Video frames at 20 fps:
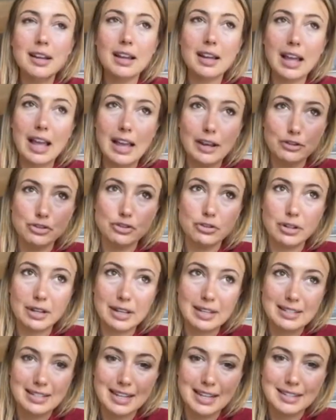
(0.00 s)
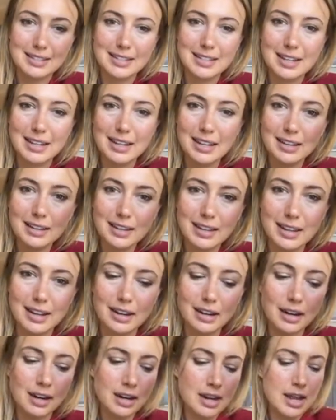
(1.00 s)
extra intensity
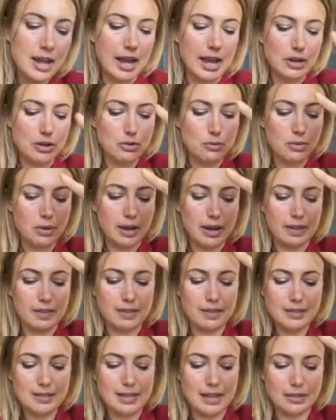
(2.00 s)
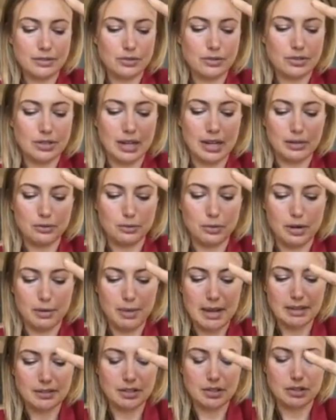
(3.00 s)
here. And in this exercise, what I'm
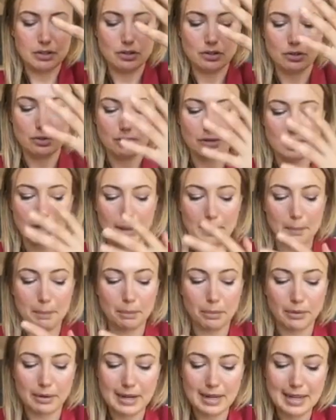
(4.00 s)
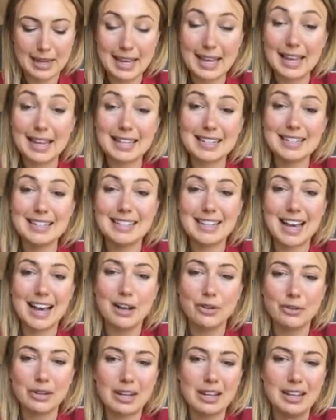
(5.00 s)
asking you to do is bring it
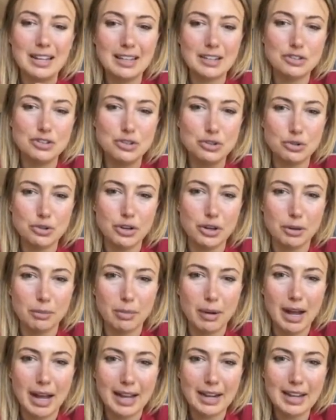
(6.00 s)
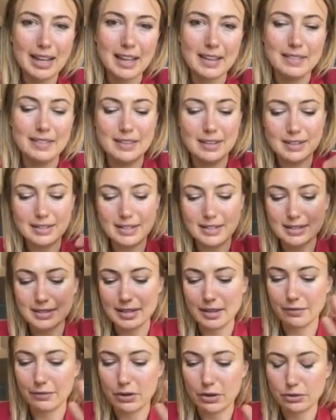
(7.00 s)
down into your body. And this is,
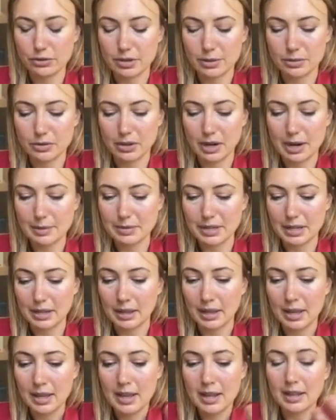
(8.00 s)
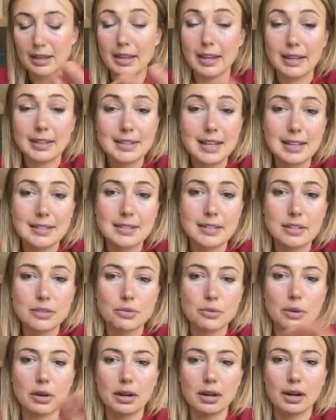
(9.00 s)
if you subscribe to Tesla's
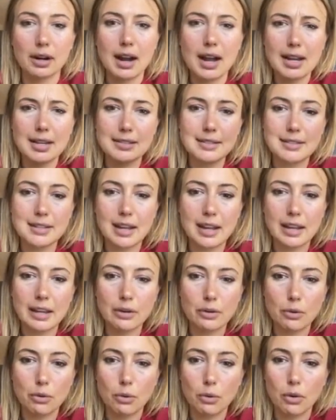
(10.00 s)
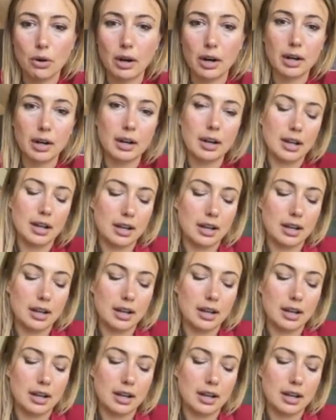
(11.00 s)
work or Einstein or